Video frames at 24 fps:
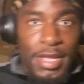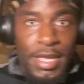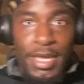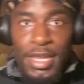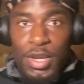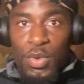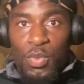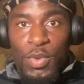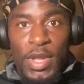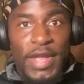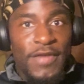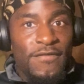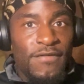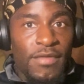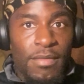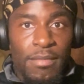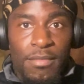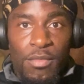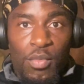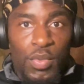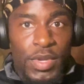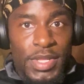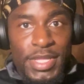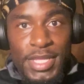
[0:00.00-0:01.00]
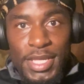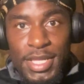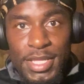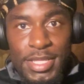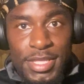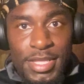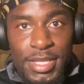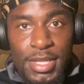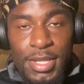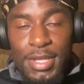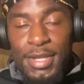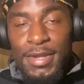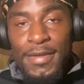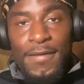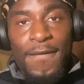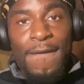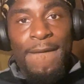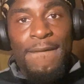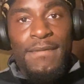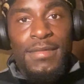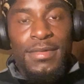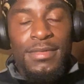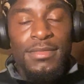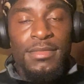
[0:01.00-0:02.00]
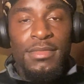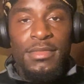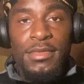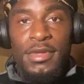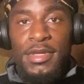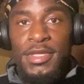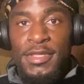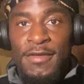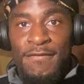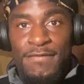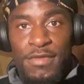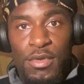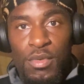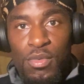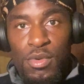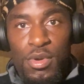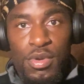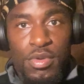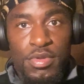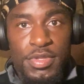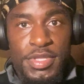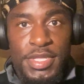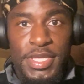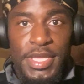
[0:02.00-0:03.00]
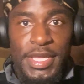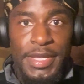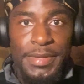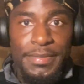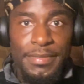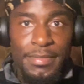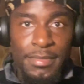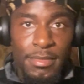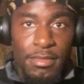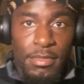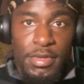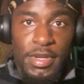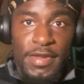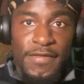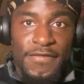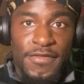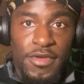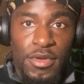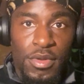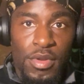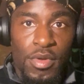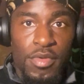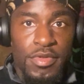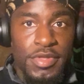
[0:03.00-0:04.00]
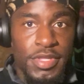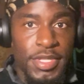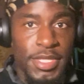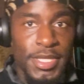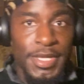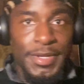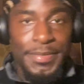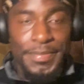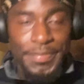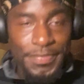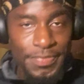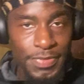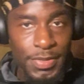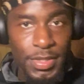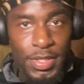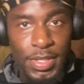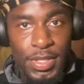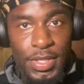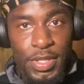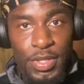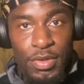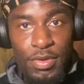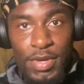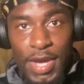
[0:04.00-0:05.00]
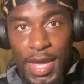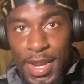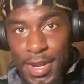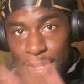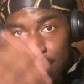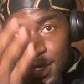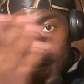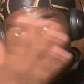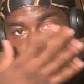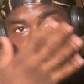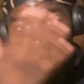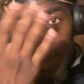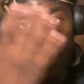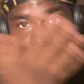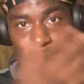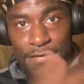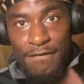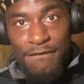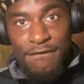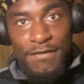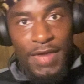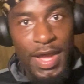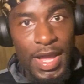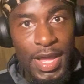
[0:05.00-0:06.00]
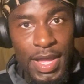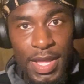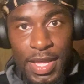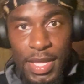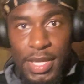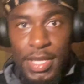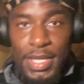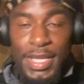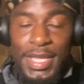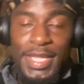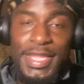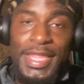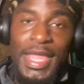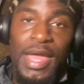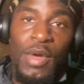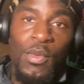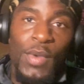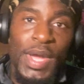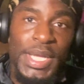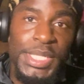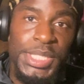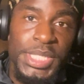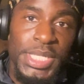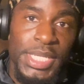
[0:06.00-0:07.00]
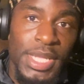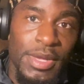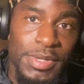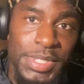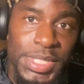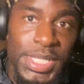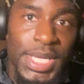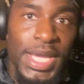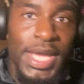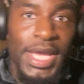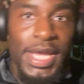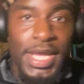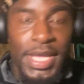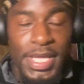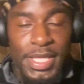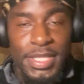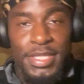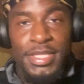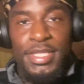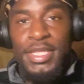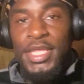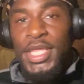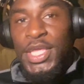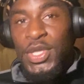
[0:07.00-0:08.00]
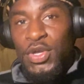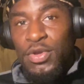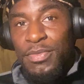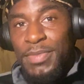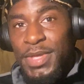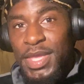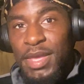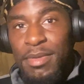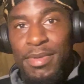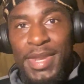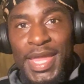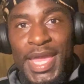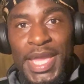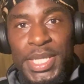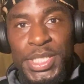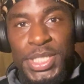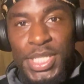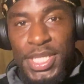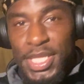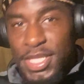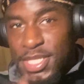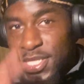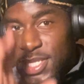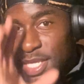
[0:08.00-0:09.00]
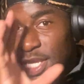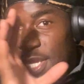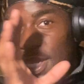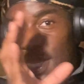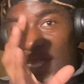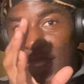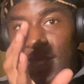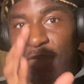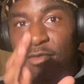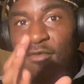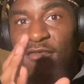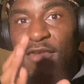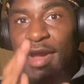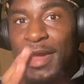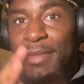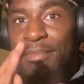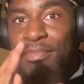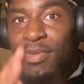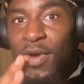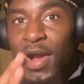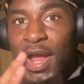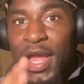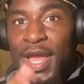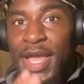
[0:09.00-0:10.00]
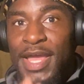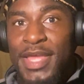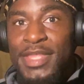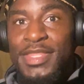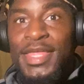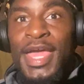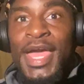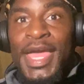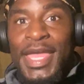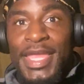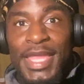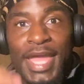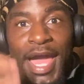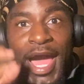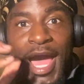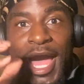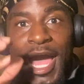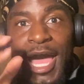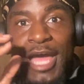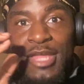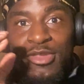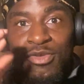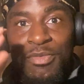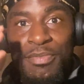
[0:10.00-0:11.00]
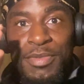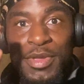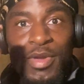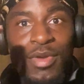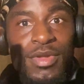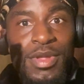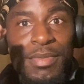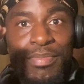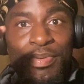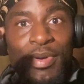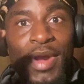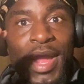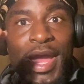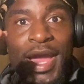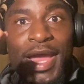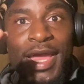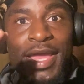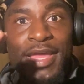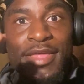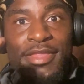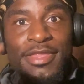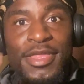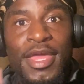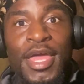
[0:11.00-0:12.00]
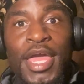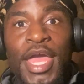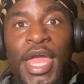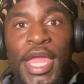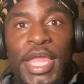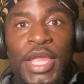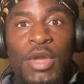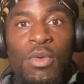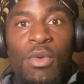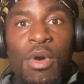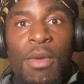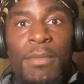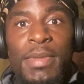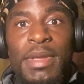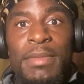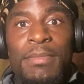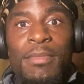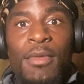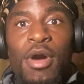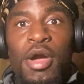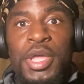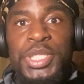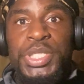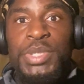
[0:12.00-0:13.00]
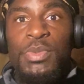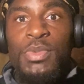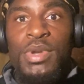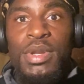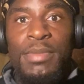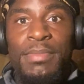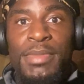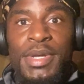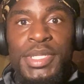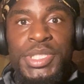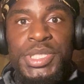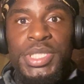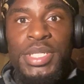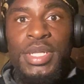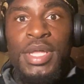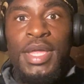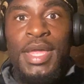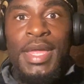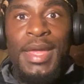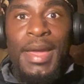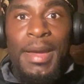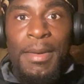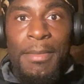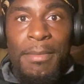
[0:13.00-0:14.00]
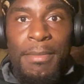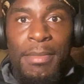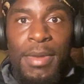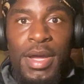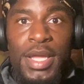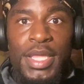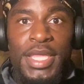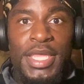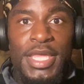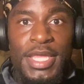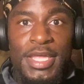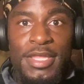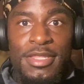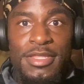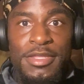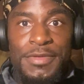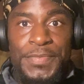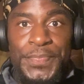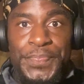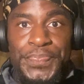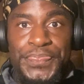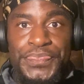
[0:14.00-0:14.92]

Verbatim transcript: get away from with this. Because if the world see it, but if you don't see it, you gotta clear out the fog, get that white shit out your eyes. You'll be able to actually see the right prize. Your eyes will be on the prize. You won't be marching with a bunch of monkeys